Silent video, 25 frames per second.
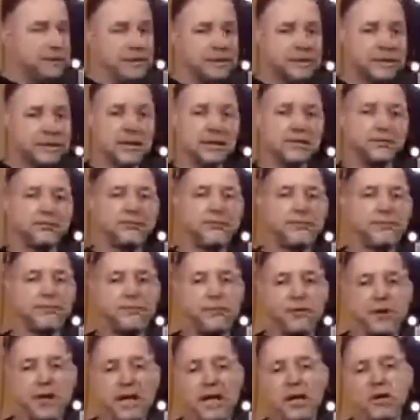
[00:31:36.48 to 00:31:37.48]

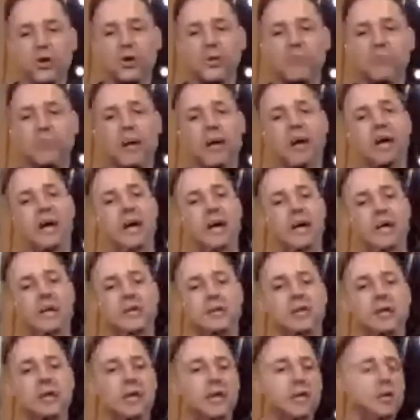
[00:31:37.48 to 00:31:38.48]
free your mind
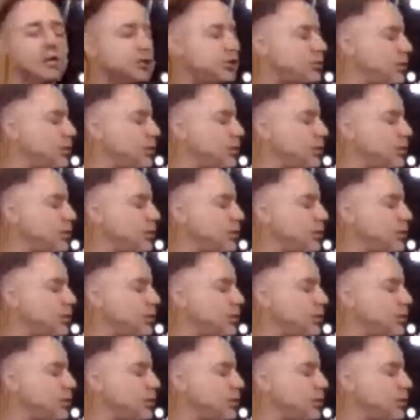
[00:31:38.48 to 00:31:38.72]
to actually